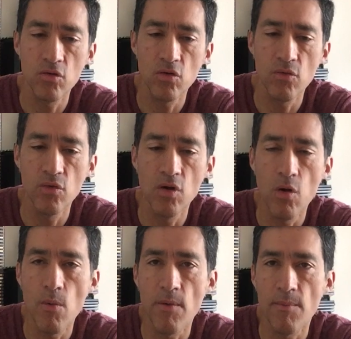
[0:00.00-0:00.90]
don't
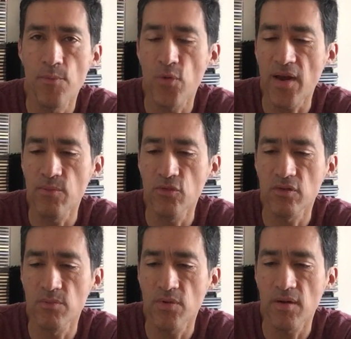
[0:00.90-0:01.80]
know
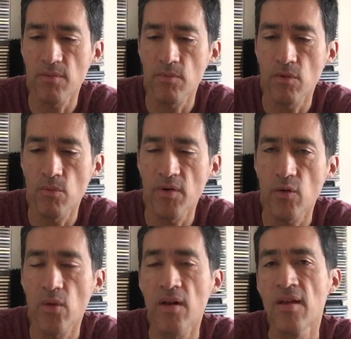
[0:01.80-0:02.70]
Primus very
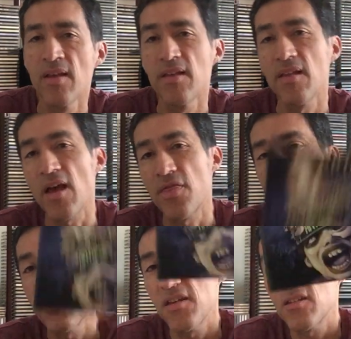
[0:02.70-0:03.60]
well, I
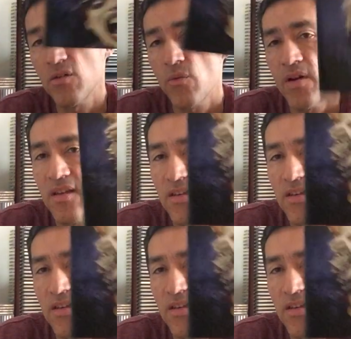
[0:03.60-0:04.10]
think this one